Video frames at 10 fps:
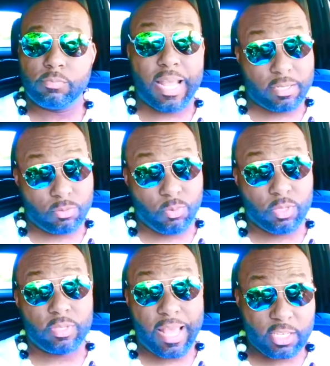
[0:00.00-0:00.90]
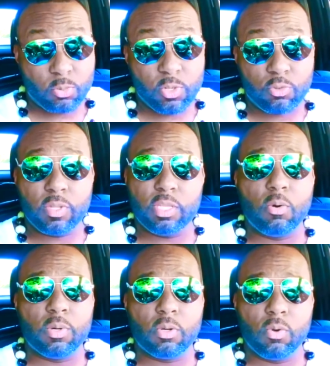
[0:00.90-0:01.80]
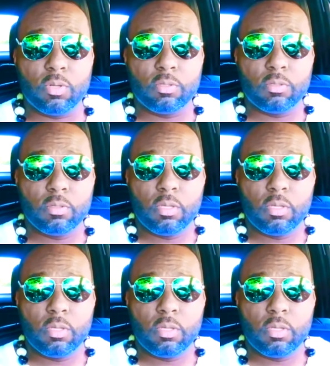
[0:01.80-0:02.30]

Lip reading: That's what's really going on.